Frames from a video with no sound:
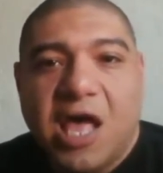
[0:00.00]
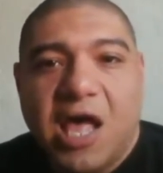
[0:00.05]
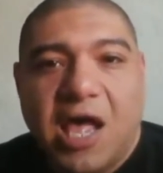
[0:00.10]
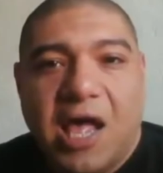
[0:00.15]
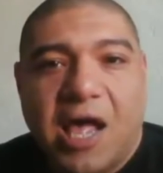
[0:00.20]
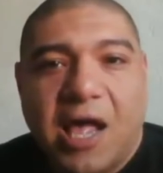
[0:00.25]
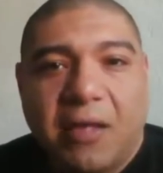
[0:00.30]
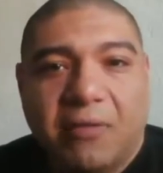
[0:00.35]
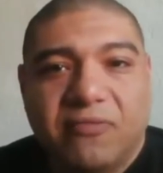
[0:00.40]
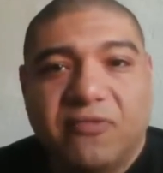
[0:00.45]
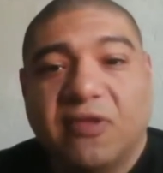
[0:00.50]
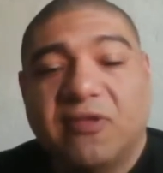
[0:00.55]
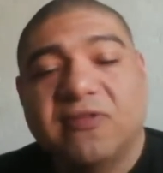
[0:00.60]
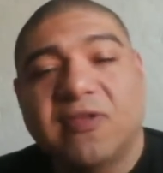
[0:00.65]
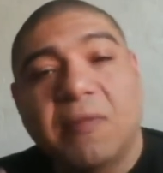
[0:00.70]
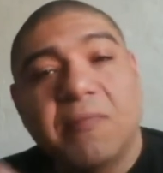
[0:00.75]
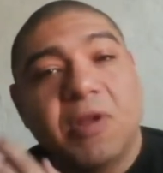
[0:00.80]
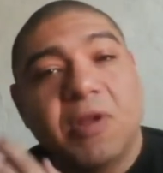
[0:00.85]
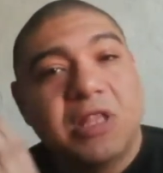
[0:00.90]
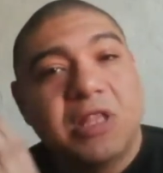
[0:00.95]
Uh,
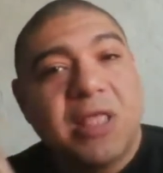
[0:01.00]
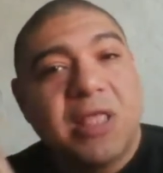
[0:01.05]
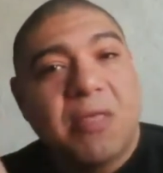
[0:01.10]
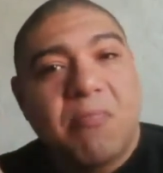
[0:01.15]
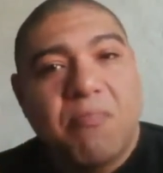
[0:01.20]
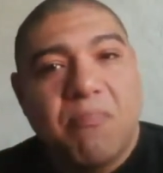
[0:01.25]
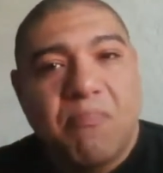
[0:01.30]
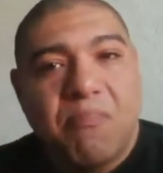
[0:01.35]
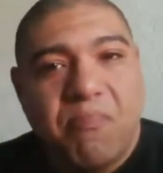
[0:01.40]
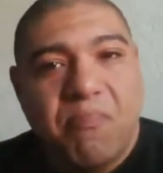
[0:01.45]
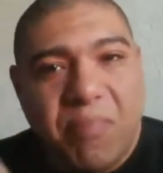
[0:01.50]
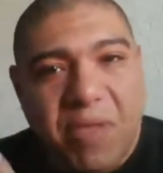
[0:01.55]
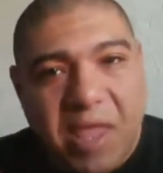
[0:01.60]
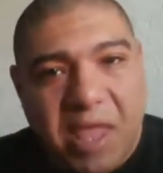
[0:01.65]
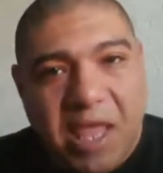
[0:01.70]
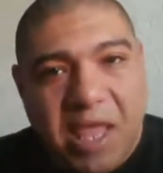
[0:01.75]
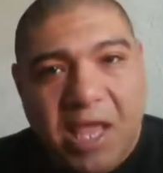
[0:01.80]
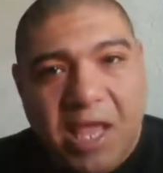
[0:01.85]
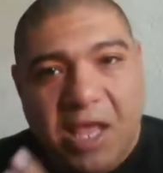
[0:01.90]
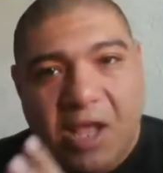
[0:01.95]
since I'm not a
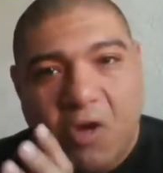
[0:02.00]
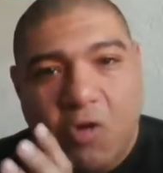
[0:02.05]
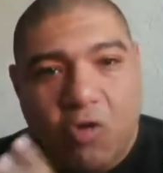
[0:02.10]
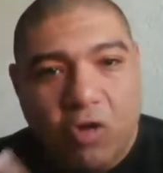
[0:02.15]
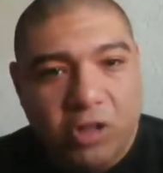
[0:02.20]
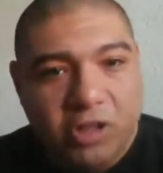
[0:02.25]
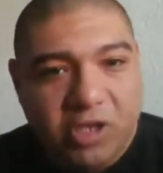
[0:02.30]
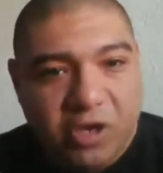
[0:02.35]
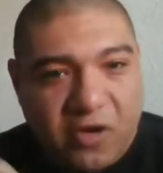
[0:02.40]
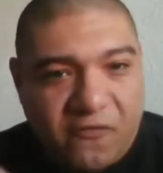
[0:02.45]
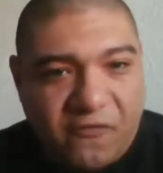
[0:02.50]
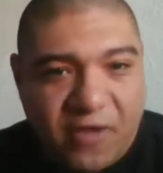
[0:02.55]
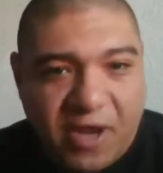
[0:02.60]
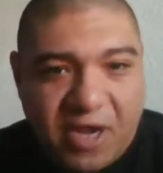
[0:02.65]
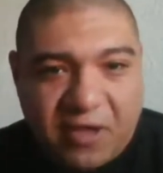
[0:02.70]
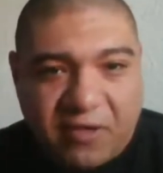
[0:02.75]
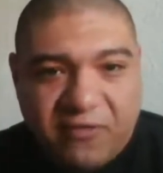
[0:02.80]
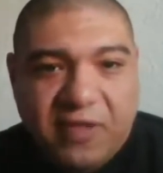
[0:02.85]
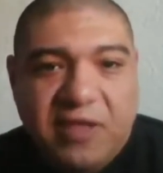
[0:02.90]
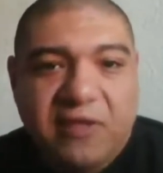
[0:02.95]
big holder of
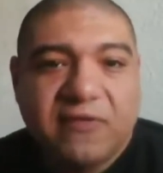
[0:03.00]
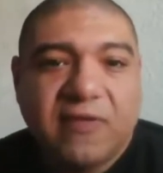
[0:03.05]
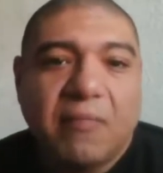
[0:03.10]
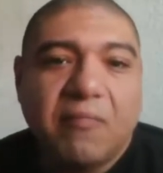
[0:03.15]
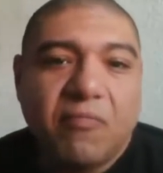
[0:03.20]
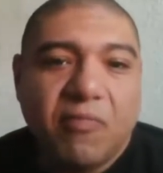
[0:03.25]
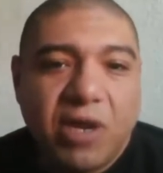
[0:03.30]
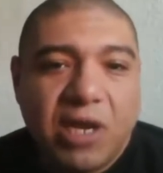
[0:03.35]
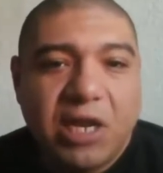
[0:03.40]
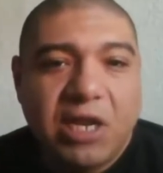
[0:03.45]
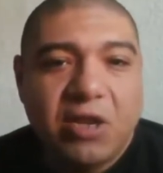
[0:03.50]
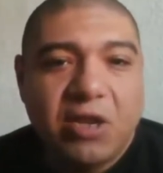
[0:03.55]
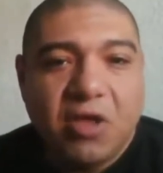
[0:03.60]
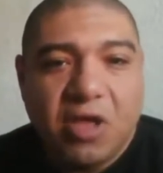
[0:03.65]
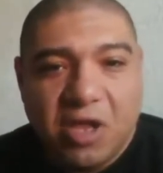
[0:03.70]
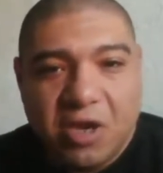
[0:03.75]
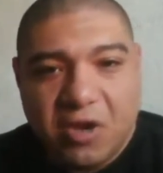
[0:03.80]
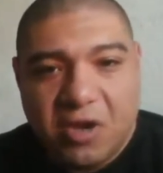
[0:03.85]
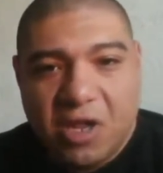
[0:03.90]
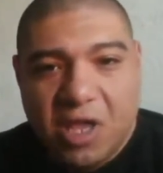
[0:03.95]
NXTs, I'm really
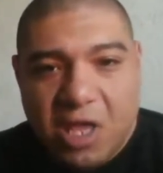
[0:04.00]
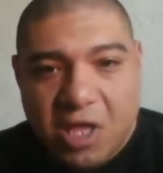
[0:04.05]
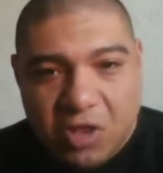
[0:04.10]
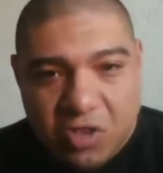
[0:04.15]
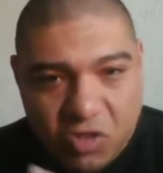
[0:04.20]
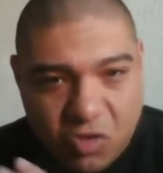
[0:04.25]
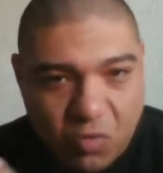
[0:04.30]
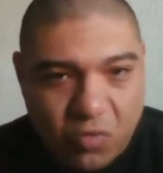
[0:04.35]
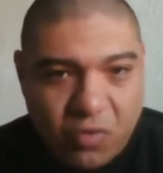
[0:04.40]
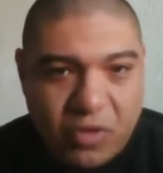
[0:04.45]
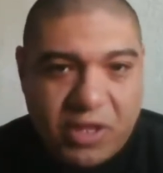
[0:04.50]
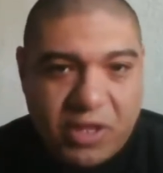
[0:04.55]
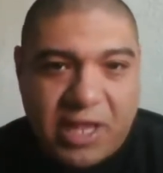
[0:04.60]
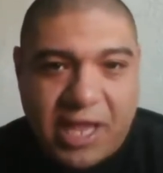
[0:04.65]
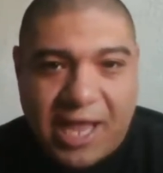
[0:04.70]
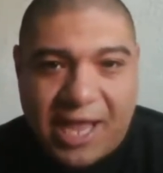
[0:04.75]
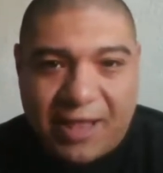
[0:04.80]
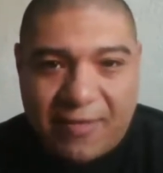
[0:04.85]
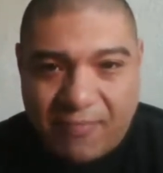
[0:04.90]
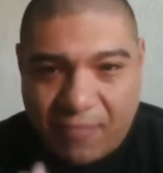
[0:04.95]
not doing
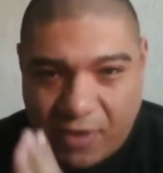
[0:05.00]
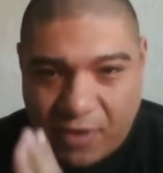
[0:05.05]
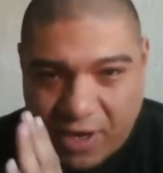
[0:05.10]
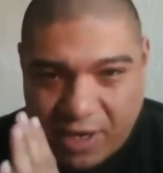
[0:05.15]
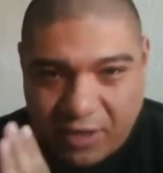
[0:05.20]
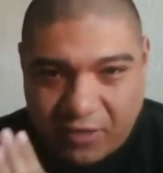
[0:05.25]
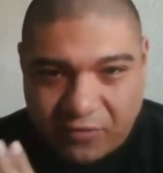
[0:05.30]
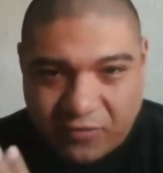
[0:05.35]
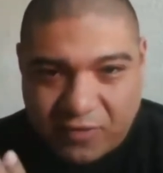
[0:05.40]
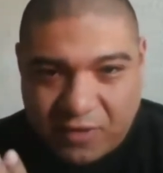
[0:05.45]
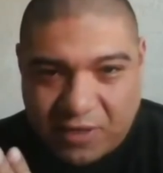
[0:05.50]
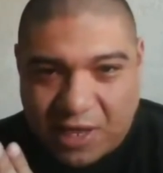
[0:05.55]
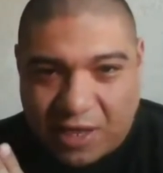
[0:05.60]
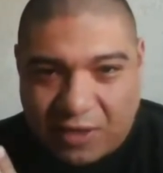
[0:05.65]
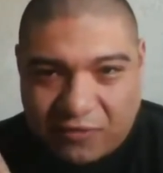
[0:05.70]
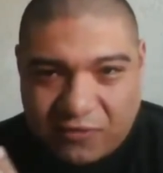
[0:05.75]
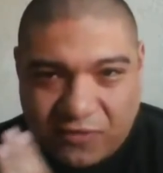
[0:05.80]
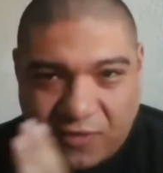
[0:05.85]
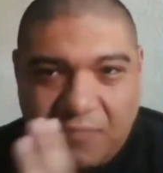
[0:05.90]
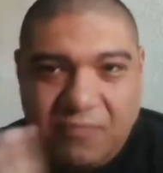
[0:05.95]
that, but it's
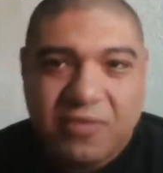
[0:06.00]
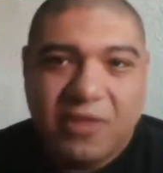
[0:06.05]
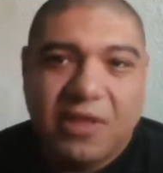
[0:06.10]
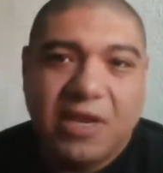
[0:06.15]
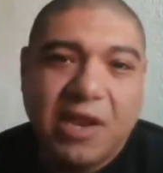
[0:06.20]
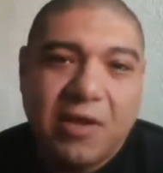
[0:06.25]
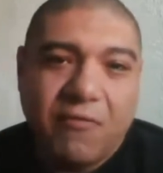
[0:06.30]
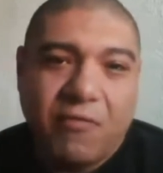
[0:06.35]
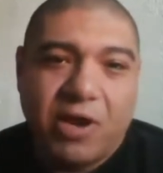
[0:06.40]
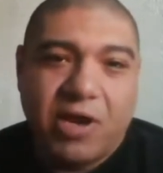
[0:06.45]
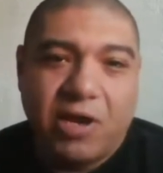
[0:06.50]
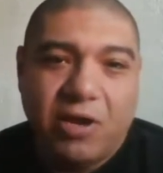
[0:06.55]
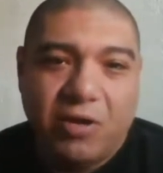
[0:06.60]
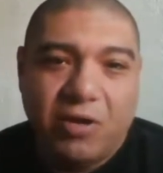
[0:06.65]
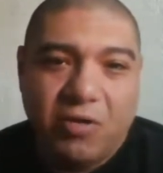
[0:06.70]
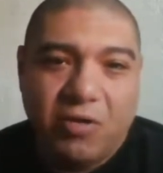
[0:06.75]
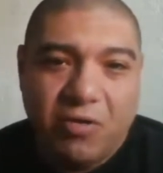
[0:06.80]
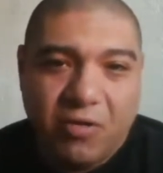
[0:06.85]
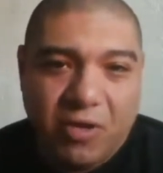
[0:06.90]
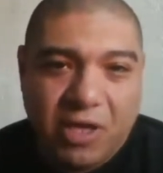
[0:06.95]
like something I want to
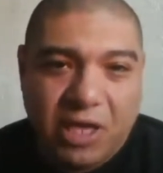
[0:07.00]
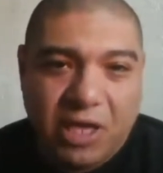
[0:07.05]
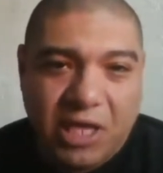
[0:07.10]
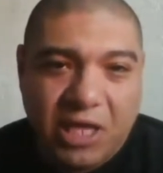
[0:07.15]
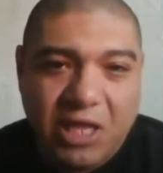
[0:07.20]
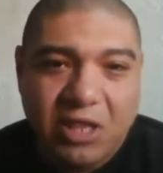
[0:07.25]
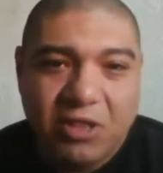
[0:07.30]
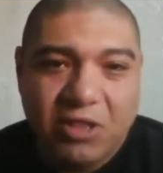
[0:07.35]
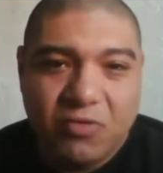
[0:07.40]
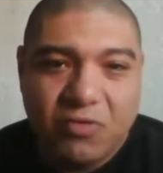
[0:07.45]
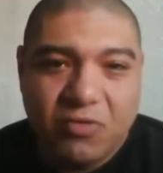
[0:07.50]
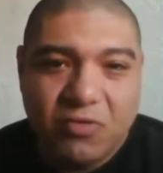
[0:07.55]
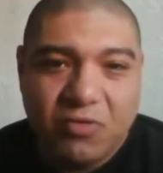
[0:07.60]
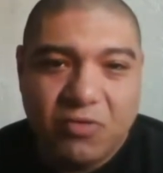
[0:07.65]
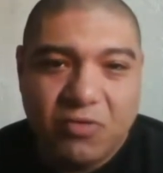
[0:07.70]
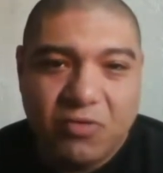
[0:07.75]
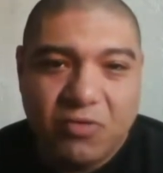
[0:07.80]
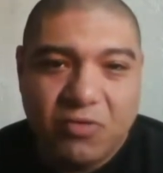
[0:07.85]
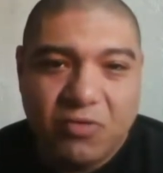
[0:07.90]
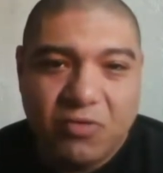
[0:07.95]
look into
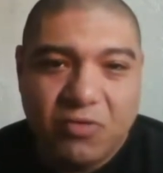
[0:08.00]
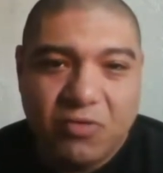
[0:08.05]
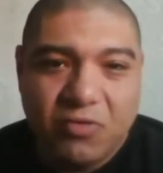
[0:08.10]
it